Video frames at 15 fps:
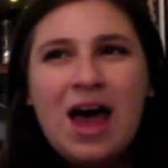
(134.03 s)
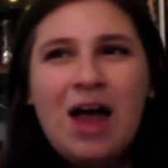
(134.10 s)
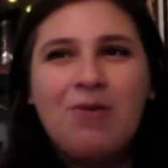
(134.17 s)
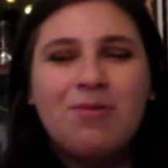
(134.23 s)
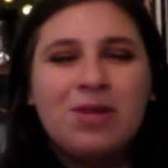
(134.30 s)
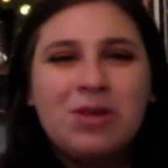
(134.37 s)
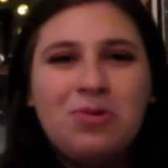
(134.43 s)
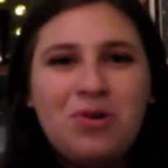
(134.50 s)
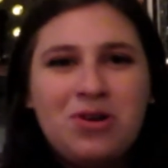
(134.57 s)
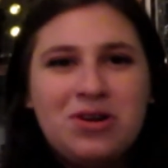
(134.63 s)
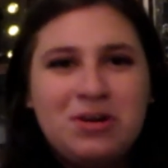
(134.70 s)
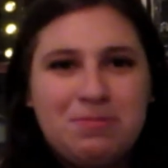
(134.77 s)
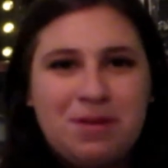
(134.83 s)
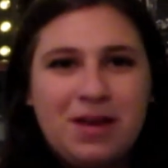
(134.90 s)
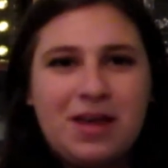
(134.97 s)
I really
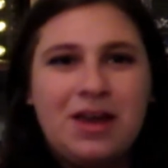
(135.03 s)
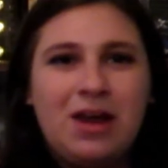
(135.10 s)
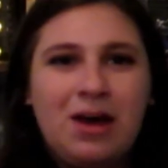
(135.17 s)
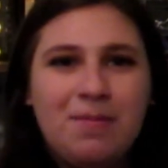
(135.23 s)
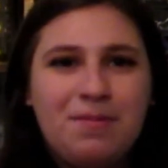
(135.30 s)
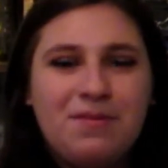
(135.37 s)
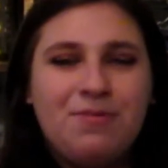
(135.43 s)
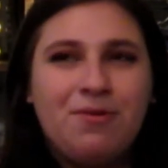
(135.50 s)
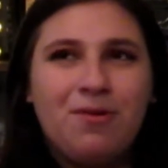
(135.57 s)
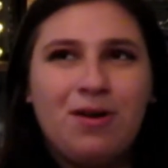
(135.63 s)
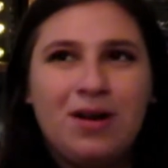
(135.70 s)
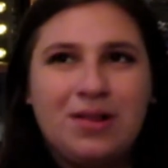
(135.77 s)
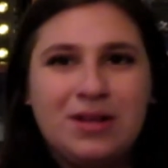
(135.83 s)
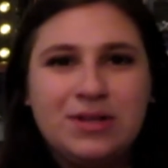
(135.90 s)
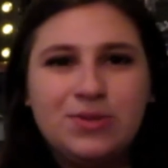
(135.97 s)
wanted to pick it up
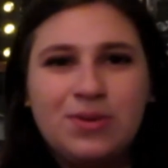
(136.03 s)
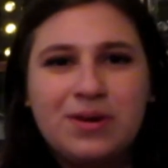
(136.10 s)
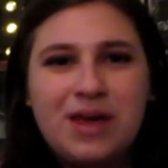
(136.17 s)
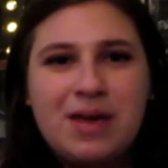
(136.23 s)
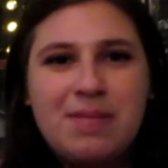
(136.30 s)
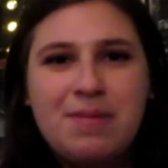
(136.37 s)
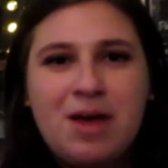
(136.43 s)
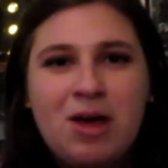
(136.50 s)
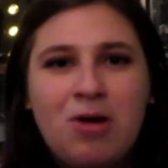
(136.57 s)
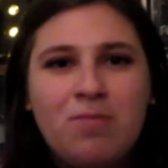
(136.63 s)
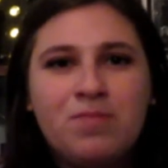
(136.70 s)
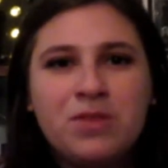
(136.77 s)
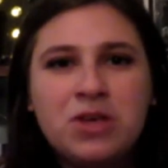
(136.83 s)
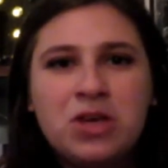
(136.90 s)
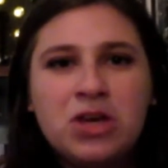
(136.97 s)
before this one came
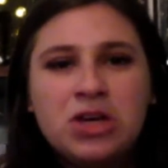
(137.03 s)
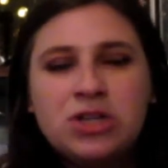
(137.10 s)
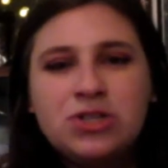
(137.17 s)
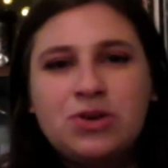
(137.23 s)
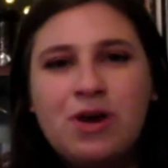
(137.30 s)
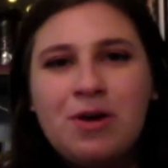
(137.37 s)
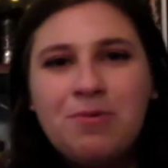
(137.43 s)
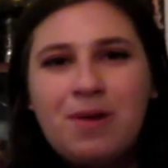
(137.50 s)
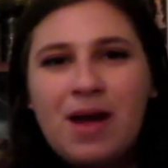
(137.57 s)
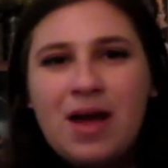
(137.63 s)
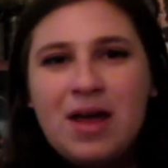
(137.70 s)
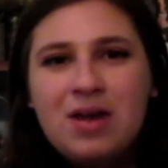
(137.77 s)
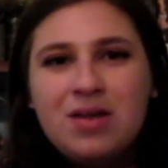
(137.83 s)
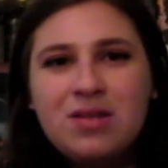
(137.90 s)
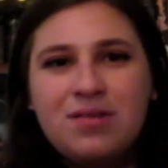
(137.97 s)
out. So I
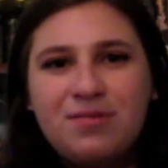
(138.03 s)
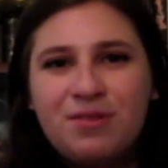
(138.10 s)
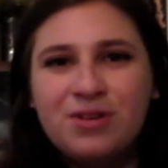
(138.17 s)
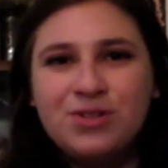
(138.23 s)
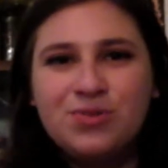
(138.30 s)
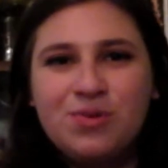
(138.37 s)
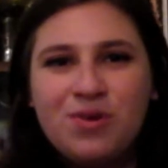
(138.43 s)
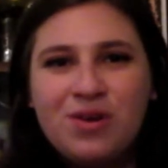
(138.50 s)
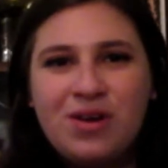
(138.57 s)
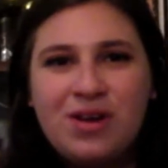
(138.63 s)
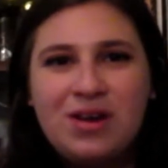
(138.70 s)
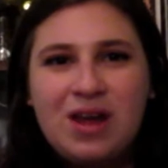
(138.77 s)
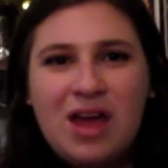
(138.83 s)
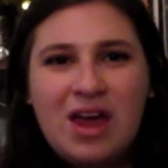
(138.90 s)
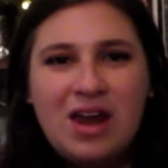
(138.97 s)
read the first
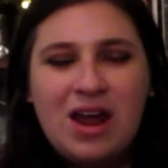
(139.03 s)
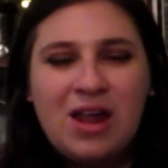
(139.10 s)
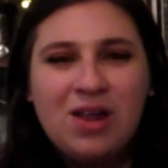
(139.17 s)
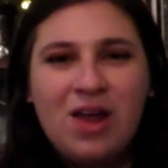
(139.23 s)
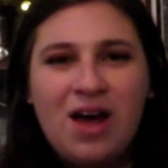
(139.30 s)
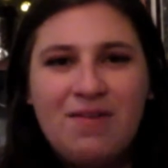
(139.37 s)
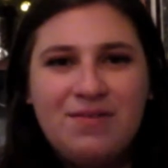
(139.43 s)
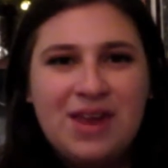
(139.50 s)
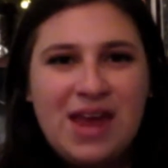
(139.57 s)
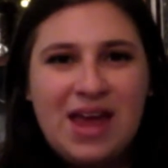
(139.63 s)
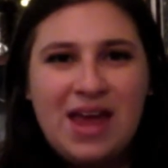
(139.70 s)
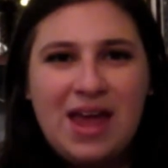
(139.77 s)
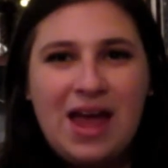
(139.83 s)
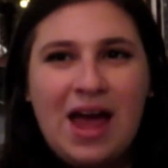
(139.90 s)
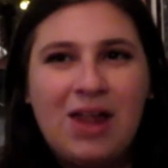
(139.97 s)
one and I loved
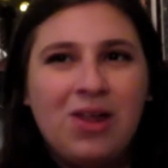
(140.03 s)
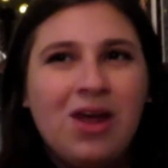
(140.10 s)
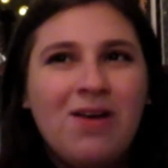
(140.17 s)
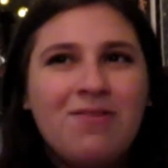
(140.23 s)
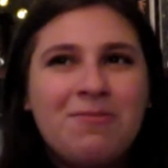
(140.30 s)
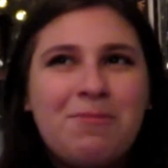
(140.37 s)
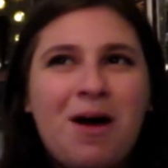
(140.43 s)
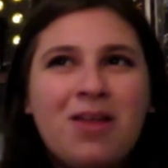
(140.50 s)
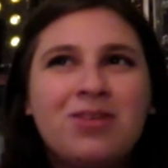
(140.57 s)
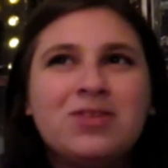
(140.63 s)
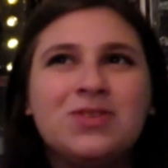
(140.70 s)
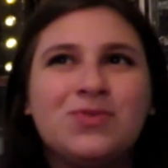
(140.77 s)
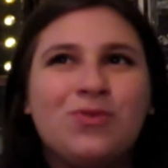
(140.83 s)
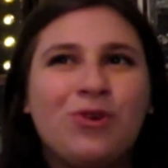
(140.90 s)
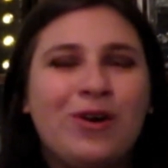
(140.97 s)
it. I love
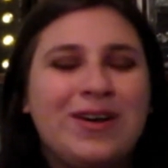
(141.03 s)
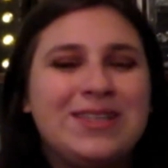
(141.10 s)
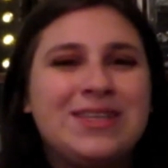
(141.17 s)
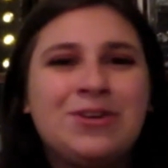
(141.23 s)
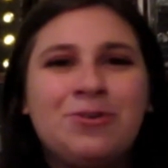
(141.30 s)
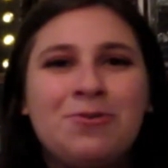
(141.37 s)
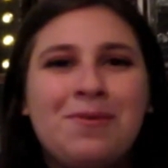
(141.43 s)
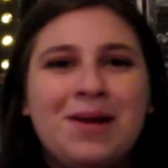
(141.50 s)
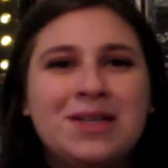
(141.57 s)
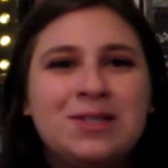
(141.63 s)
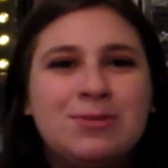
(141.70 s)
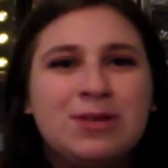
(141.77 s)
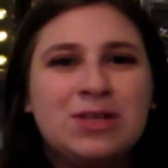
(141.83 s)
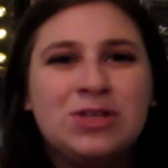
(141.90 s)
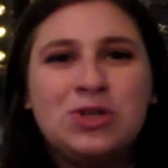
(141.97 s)
Apollo's voice. He
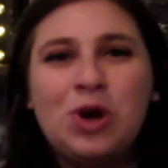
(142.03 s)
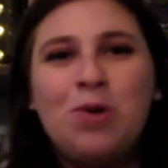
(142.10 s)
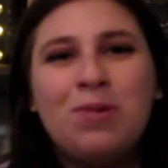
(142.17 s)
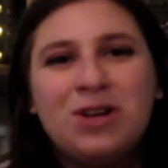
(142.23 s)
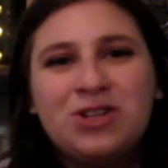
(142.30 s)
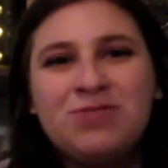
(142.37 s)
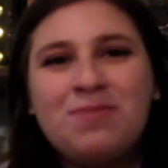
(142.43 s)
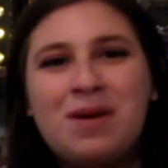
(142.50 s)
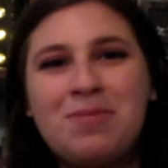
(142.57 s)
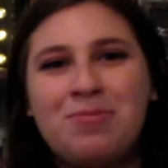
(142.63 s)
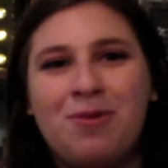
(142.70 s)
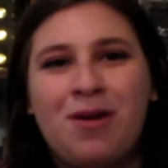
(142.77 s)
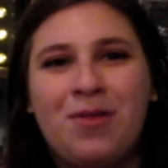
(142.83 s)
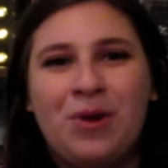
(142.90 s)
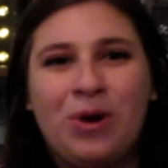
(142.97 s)
reminds me so much of my
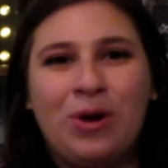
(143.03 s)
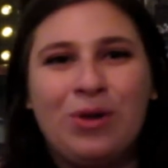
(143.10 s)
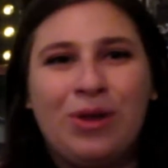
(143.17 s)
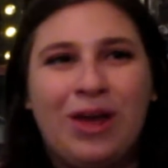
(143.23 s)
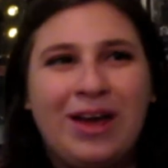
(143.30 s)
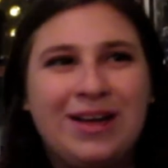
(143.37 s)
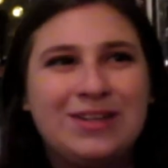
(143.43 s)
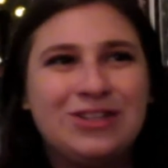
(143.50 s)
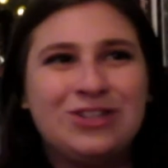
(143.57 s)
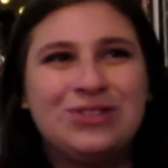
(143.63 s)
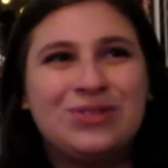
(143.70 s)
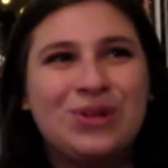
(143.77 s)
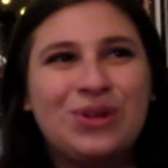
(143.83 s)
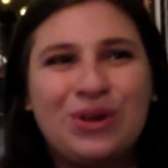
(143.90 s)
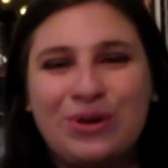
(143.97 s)
brother, like
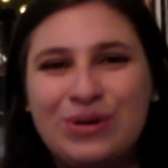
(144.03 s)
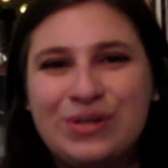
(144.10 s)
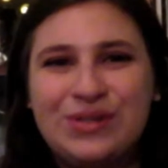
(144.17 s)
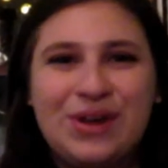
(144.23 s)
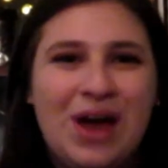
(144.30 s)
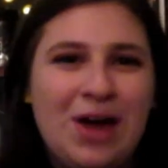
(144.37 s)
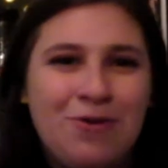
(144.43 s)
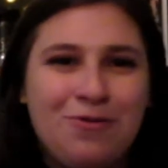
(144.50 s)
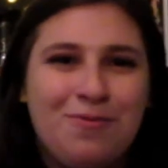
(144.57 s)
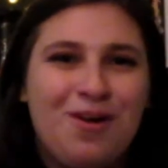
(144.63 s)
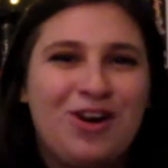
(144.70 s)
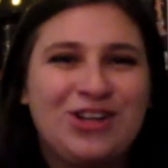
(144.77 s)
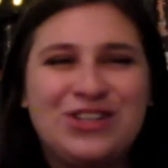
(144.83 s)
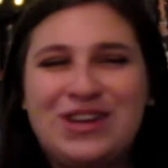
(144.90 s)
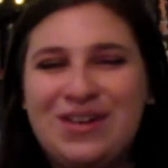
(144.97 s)
just the little snide
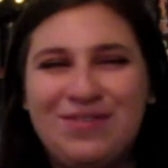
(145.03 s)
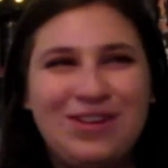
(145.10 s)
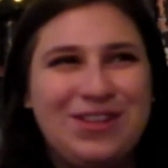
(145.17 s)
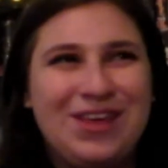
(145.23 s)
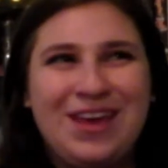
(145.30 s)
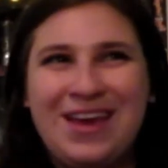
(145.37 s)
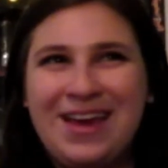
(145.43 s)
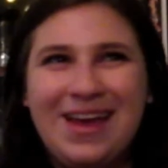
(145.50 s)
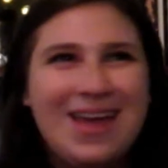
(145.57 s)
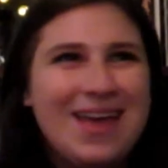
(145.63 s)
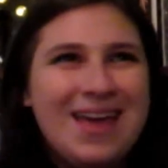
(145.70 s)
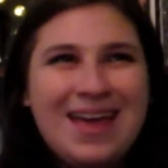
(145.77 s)
remarks and everything.